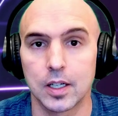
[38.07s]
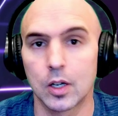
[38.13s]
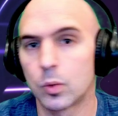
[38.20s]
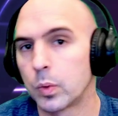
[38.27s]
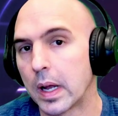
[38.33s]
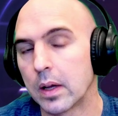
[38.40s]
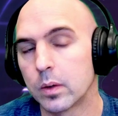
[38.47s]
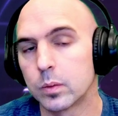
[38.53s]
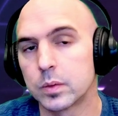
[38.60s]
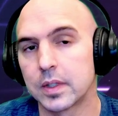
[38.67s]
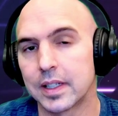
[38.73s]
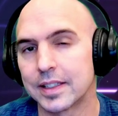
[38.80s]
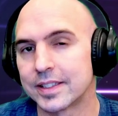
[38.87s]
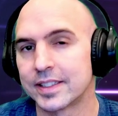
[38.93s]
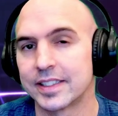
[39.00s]

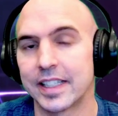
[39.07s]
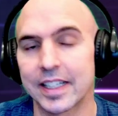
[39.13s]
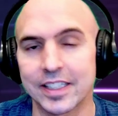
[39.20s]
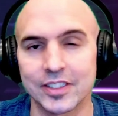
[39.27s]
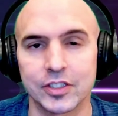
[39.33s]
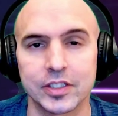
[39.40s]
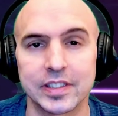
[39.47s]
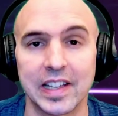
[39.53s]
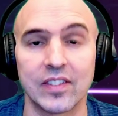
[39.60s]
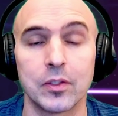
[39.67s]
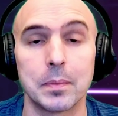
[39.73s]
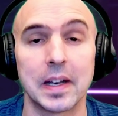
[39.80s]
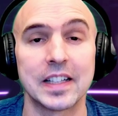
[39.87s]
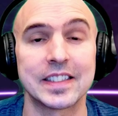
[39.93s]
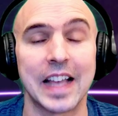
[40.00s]
Around six or seven
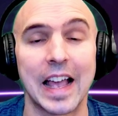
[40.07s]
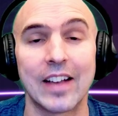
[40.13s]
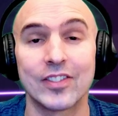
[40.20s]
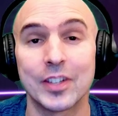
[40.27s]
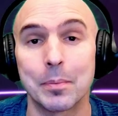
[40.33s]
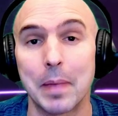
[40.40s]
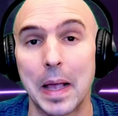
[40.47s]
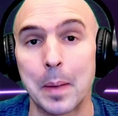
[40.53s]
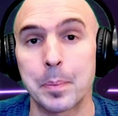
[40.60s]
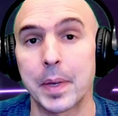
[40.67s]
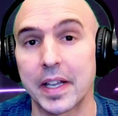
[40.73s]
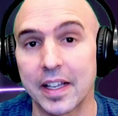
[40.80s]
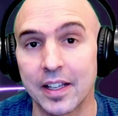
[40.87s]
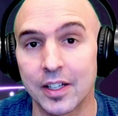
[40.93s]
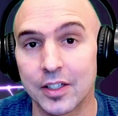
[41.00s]
minutes, I have some
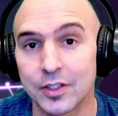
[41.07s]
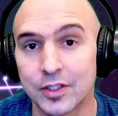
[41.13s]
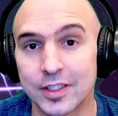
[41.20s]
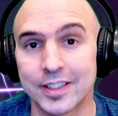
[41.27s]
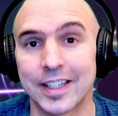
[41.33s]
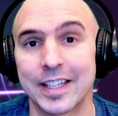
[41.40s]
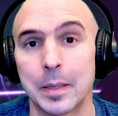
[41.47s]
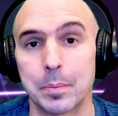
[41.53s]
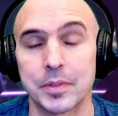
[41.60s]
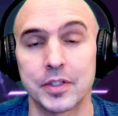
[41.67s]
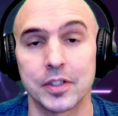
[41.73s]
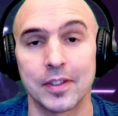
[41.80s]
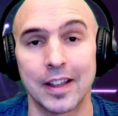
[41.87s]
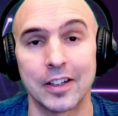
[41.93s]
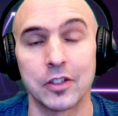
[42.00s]
epic tips
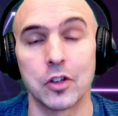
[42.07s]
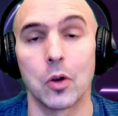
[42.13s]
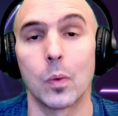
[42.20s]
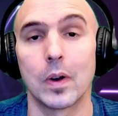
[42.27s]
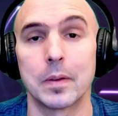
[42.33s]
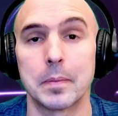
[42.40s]
that you don't want to